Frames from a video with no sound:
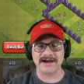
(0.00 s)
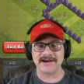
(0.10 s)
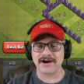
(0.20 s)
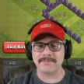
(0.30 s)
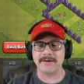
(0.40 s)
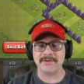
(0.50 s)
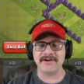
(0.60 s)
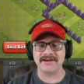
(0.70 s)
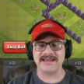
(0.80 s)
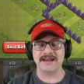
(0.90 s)
got our
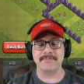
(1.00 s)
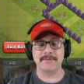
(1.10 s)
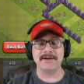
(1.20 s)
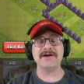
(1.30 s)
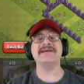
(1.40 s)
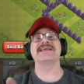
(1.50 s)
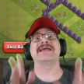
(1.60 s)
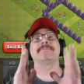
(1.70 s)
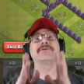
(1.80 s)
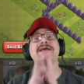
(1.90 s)
Barbarian King. Barbarian
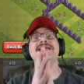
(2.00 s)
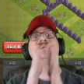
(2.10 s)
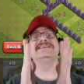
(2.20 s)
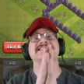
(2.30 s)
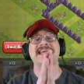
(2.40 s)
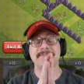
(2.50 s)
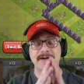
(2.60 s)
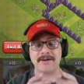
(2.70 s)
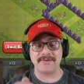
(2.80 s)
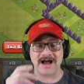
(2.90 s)
King, please keep
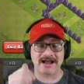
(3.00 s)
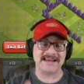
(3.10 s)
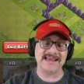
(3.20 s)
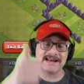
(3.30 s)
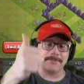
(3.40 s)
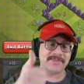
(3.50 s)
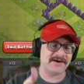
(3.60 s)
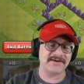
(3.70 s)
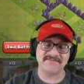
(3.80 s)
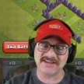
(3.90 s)
up. Uh, get up
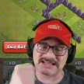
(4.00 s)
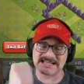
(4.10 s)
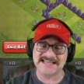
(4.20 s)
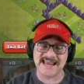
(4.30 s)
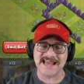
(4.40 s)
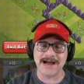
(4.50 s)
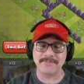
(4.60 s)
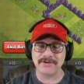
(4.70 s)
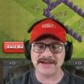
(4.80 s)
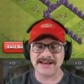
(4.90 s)
there and just stay
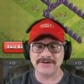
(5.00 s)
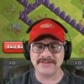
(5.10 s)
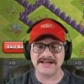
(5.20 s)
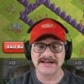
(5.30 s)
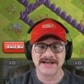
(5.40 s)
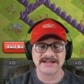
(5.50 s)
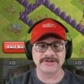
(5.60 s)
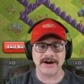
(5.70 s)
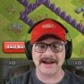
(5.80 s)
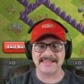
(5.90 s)
up. You can't do this.
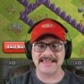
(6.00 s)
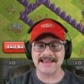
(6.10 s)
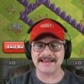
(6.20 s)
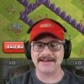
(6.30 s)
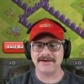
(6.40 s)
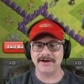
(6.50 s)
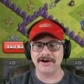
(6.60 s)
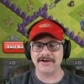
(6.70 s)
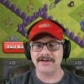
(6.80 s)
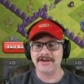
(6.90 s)
So I think,
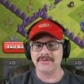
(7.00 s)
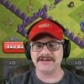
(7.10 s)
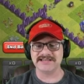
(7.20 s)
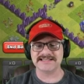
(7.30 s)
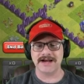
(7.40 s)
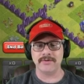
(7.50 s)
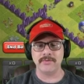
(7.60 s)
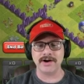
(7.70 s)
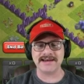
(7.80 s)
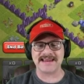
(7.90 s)
oh, we just got
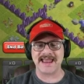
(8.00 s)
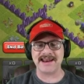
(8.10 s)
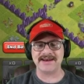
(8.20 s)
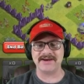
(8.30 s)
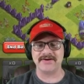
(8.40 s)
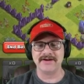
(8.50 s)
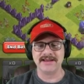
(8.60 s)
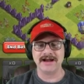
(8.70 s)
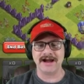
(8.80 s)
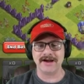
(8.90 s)
one cannon here.
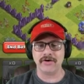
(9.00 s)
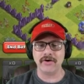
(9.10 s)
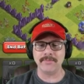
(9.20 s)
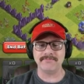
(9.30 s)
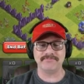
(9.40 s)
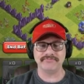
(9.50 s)
I hope